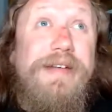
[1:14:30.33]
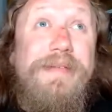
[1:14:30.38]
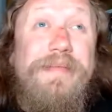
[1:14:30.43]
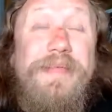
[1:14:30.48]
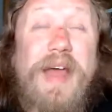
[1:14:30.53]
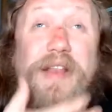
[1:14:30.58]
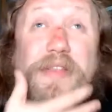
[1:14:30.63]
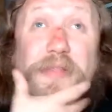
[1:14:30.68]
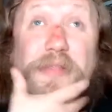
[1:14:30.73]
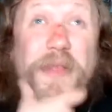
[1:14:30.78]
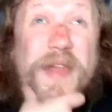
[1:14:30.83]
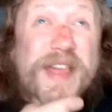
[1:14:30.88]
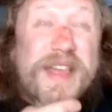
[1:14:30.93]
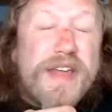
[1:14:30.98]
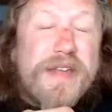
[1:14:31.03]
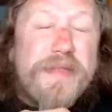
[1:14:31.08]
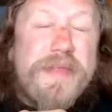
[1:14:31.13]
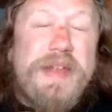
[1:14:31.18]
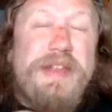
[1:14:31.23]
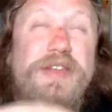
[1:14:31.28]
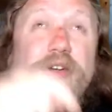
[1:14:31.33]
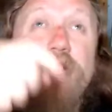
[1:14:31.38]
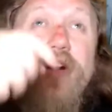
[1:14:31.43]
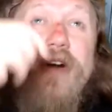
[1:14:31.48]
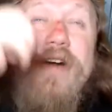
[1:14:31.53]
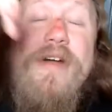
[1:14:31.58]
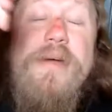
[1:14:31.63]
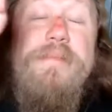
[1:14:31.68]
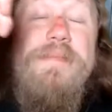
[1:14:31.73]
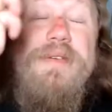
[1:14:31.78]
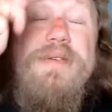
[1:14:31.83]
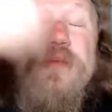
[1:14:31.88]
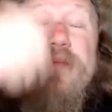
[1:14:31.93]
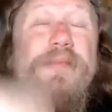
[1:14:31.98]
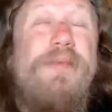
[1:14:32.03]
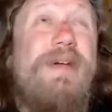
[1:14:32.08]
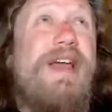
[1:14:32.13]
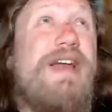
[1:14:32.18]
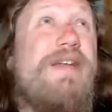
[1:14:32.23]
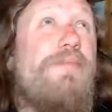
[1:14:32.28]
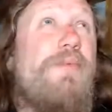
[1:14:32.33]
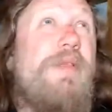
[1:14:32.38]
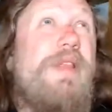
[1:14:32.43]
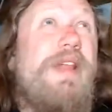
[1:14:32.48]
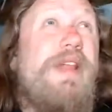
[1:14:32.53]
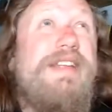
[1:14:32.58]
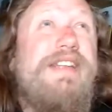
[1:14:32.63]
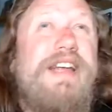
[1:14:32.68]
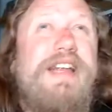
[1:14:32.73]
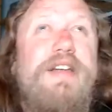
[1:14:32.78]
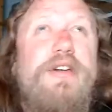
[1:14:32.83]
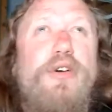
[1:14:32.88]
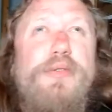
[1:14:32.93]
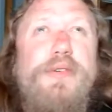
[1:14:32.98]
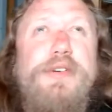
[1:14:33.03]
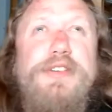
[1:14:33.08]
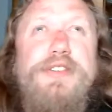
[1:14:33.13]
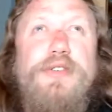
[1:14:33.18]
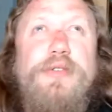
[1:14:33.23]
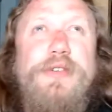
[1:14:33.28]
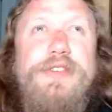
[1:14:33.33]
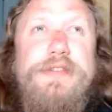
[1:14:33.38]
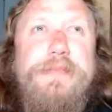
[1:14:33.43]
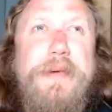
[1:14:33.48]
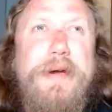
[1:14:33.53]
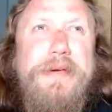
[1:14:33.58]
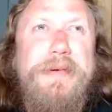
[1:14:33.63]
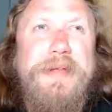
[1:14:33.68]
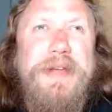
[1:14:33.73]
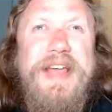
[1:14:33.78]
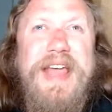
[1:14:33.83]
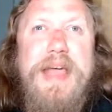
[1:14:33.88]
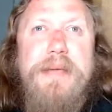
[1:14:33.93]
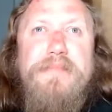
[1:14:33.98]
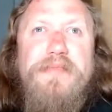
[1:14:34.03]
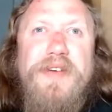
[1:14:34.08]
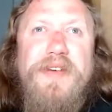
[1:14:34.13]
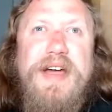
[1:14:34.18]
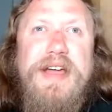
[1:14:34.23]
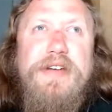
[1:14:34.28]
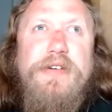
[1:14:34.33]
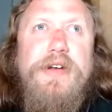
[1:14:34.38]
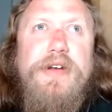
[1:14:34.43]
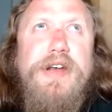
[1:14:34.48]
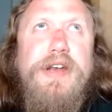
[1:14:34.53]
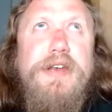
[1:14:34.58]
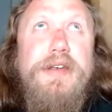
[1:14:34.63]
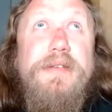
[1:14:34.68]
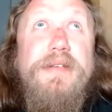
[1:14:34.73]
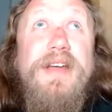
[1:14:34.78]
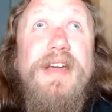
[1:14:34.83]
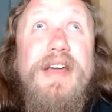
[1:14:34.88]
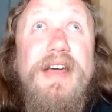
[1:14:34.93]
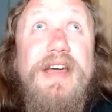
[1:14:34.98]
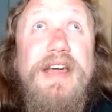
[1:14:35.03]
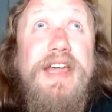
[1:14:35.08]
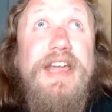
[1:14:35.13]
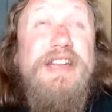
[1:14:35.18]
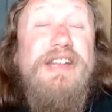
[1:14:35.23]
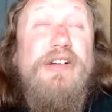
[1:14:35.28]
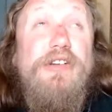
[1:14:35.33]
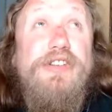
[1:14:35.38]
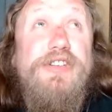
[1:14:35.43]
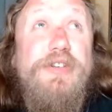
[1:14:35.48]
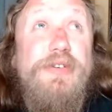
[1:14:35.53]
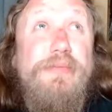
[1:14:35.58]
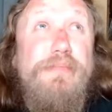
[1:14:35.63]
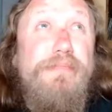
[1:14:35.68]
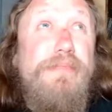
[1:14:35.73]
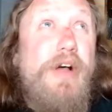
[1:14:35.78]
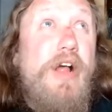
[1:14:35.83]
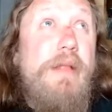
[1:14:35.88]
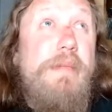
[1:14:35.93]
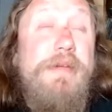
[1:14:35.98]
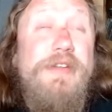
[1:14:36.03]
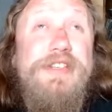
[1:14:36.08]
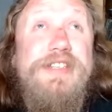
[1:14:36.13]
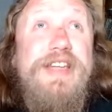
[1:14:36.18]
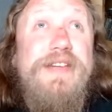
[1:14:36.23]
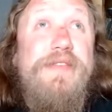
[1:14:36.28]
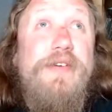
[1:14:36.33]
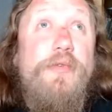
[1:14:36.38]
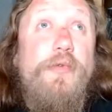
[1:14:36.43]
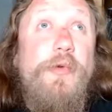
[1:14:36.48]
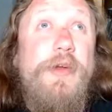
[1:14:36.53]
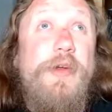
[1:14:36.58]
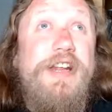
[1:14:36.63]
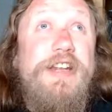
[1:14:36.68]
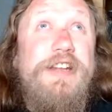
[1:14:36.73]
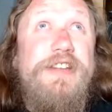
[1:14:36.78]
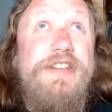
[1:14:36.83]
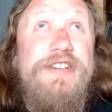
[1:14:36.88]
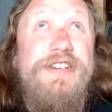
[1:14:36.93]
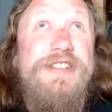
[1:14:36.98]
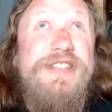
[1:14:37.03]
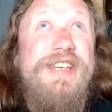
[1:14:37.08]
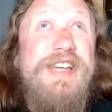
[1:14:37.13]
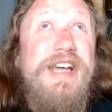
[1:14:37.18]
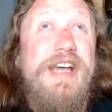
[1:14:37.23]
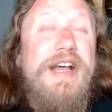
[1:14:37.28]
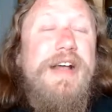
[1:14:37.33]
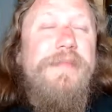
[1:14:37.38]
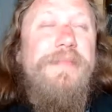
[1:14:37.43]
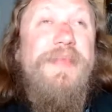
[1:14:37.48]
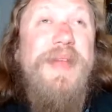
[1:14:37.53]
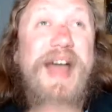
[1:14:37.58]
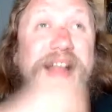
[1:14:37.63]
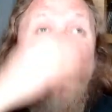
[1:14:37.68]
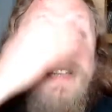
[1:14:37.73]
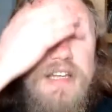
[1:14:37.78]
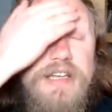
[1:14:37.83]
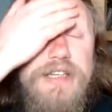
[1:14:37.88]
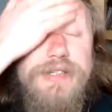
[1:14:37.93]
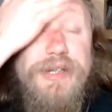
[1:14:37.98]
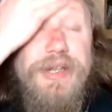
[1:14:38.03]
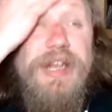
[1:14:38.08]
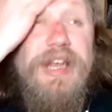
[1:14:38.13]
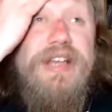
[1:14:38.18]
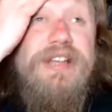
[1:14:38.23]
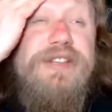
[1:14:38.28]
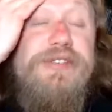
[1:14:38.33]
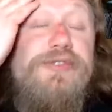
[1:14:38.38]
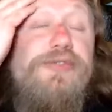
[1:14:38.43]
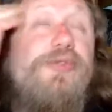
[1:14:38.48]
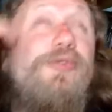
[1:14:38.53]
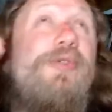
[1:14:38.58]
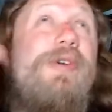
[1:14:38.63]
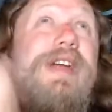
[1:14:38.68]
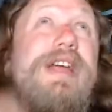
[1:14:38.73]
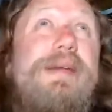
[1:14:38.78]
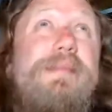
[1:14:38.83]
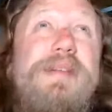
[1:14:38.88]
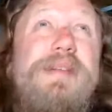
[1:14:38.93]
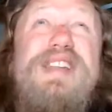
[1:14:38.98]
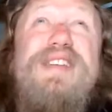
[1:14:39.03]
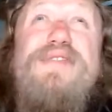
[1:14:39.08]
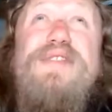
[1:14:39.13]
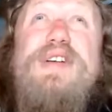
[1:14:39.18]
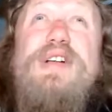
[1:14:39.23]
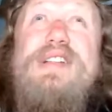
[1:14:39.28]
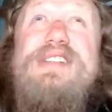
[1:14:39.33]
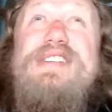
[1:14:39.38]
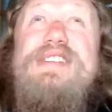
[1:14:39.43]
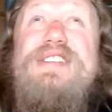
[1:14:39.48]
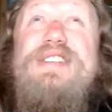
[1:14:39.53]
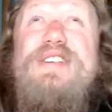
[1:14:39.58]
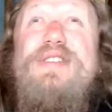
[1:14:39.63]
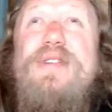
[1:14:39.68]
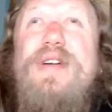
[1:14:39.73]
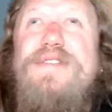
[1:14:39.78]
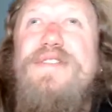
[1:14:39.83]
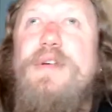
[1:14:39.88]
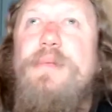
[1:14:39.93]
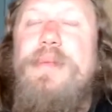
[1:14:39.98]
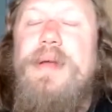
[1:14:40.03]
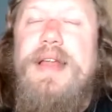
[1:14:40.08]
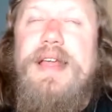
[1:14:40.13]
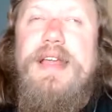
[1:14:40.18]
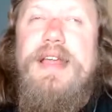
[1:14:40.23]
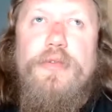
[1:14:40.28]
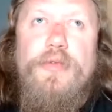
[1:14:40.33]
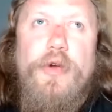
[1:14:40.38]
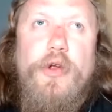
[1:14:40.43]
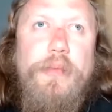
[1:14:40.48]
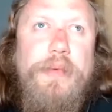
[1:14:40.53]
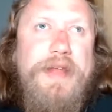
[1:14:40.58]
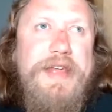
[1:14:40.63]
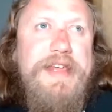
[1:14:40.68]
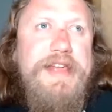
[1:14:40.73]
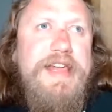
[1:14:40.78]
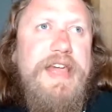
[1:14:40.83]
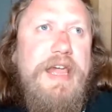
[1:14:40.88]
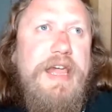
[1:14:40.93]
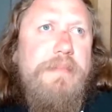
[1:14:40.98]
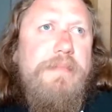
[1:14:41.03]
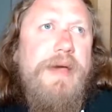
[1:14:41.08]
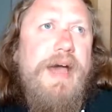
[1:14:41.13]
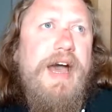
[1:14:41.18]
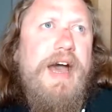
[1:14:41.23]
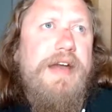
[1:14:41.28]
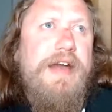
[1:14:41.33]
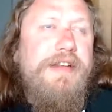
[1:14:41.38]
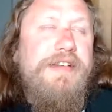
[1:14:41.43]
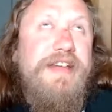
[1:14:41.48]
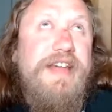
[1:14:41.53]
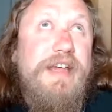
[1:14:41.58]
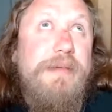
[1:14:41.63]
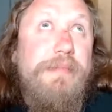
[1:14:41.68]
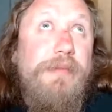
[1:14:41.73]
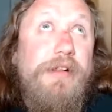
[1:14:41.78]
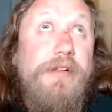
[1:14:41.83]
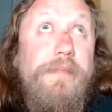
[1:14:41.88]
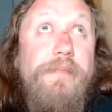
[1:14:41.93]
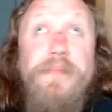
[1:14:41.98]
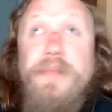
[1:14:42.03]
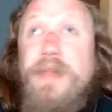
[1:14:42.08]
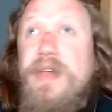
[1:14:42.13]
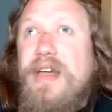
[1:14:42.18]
That thing that you hope you get with like telling horror stories around the campfire, and it also almost never really does. That is extremely difficult to do if you're playing a role-playing game at a table